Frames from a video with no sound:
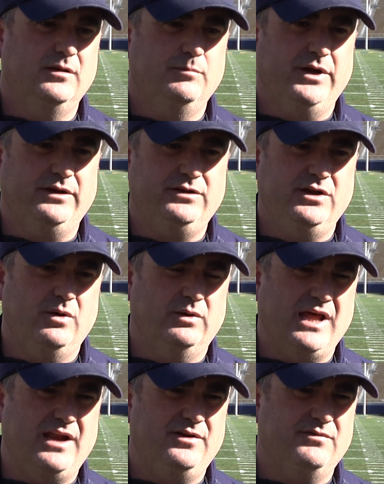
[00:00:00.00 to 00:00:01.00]
But you know, a
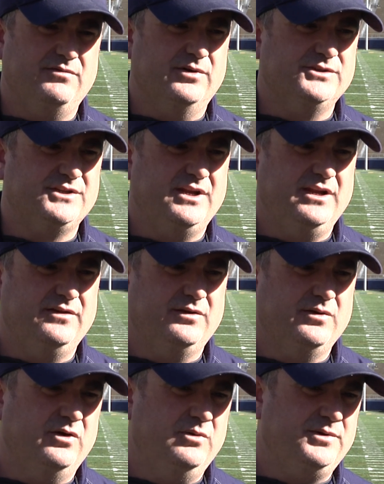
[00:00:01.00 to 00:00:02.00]
lot of diversity in the
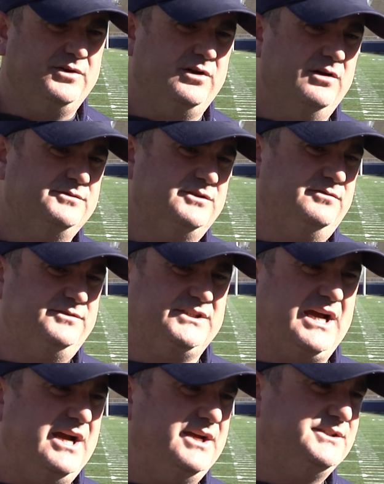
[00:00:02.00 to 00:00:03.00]
group in terms of
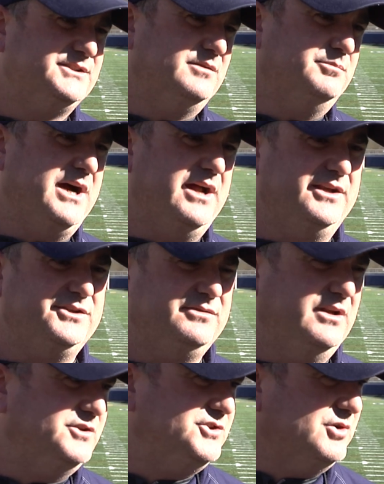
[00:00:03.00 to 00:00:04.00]
size and body
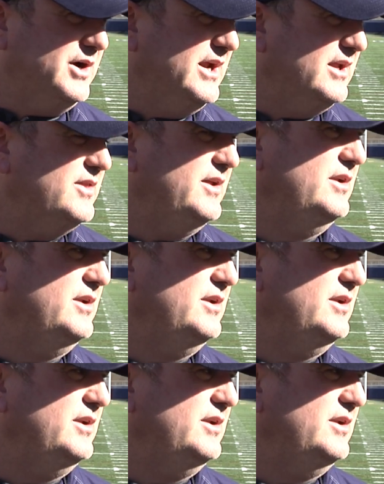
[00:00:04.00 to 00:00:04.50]
and strength